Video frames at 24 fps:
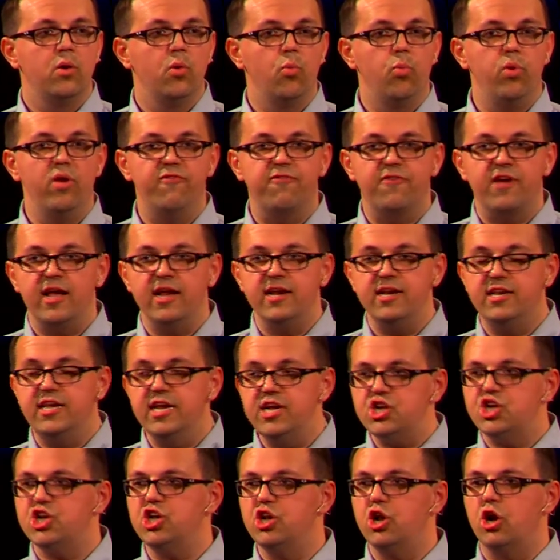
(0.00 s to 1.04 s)
We've
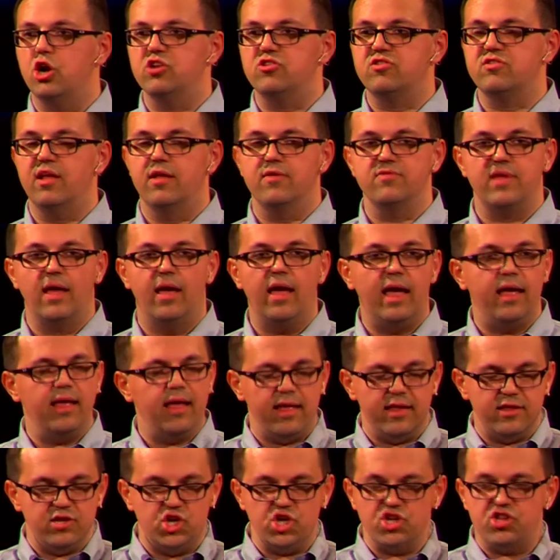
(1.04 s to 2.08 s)
conditioned ourselves.
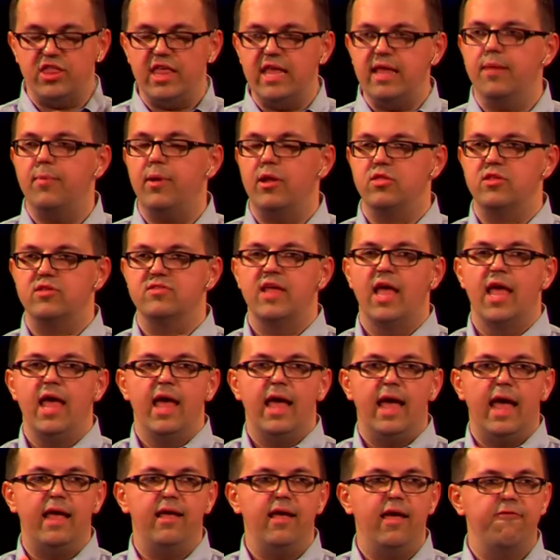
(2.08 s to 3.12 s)
Just think about this.
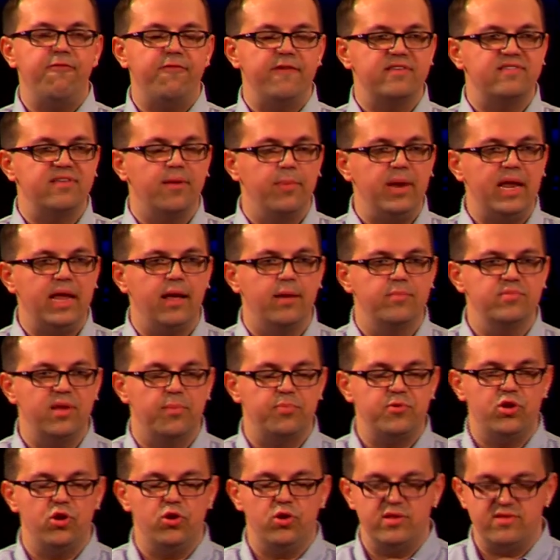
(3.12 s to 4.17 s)
If somebody comes
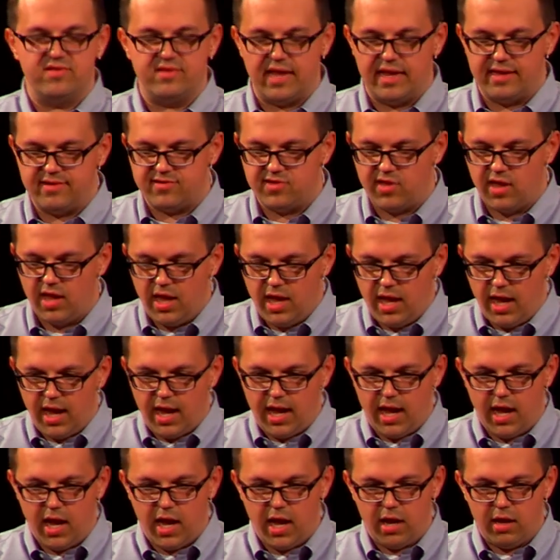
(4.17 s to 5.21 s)
up to you and says,
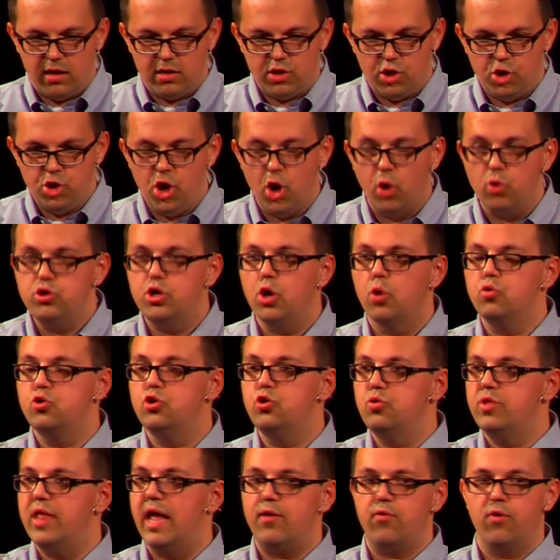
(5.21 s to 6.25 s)
no, don't
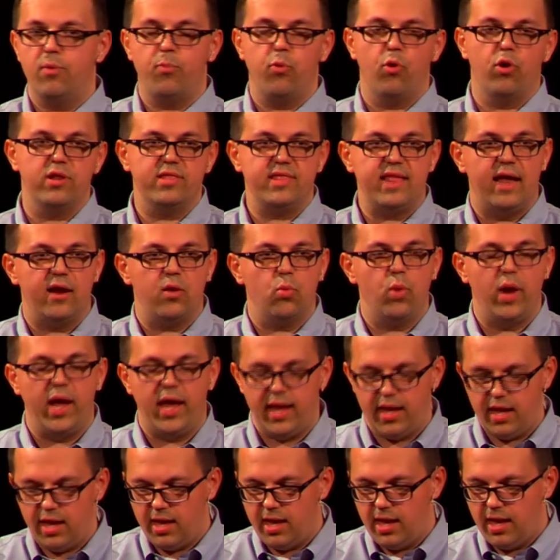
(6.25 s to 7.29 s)
do that report that
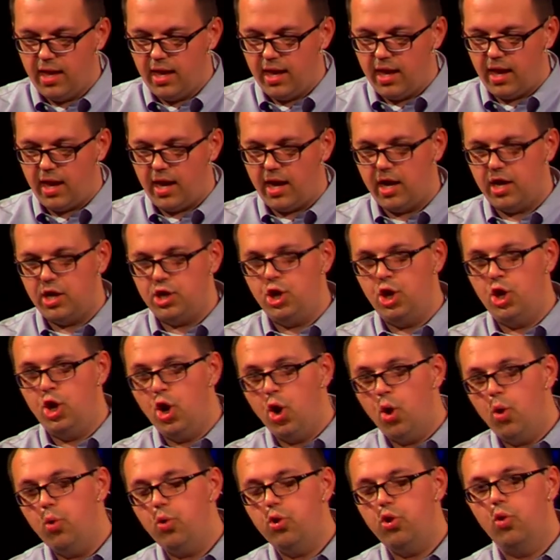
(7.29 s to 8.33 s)
way,
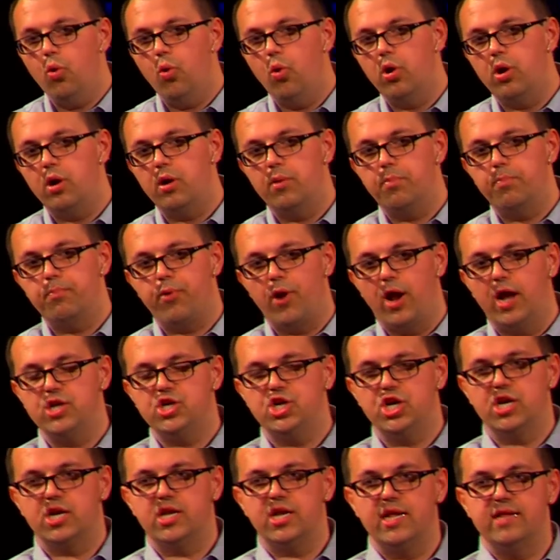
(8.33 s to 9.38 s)
no, your
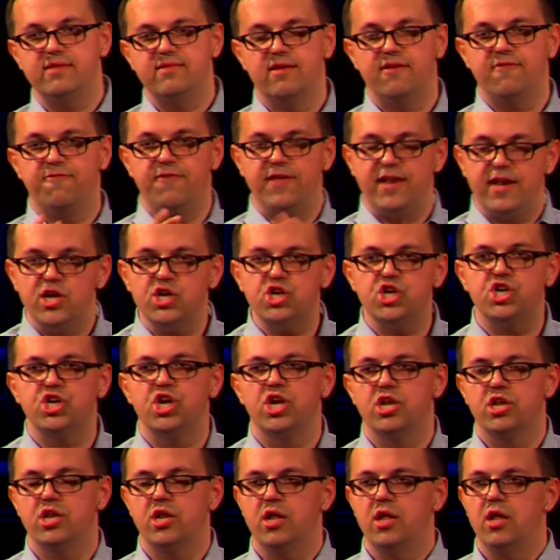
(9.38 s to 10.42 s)
project isn't
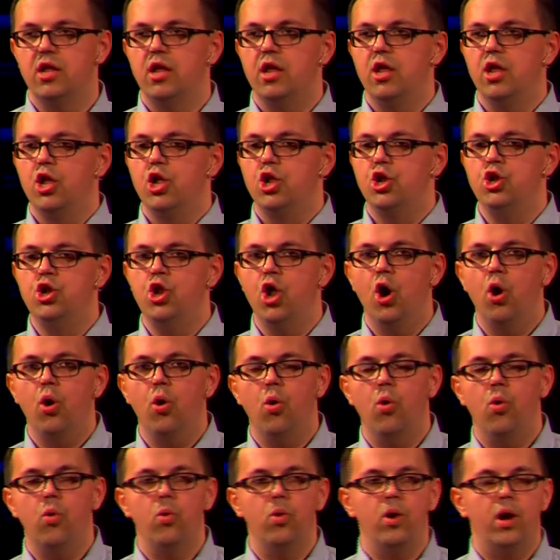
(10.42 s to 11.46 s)
finished,
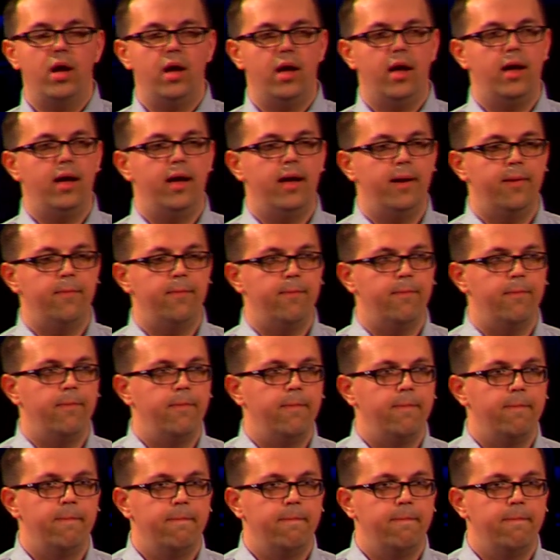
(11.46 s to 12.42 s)
no,